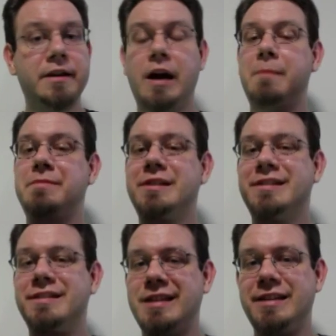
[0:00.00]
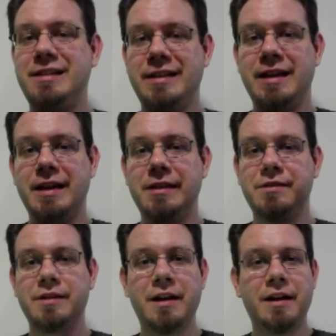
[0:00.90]
up to 60 heads,
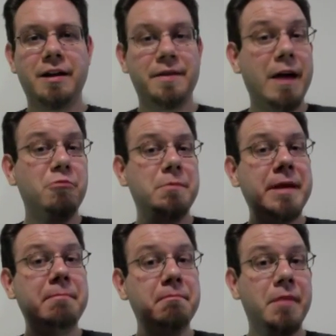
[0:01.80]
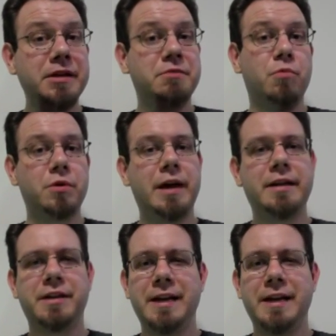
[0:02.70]
that would be much more likely.